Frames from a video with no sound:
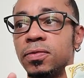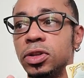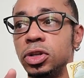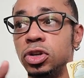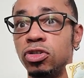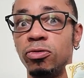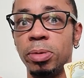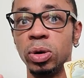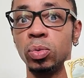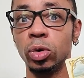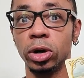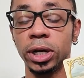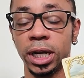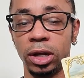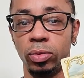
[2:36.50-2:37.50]
you've been
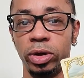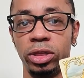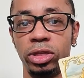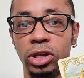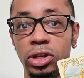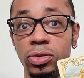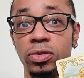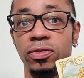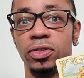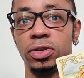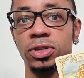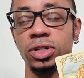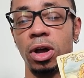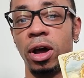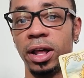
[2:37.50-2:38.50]
working with the
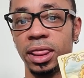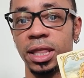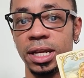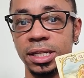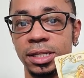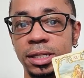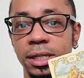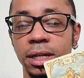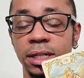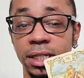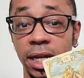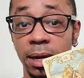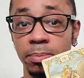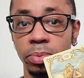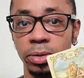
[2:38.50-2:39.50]
universe on this
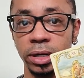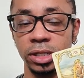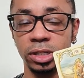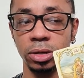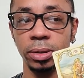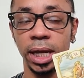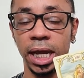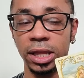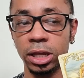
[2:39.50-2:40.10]
Temperance, okay?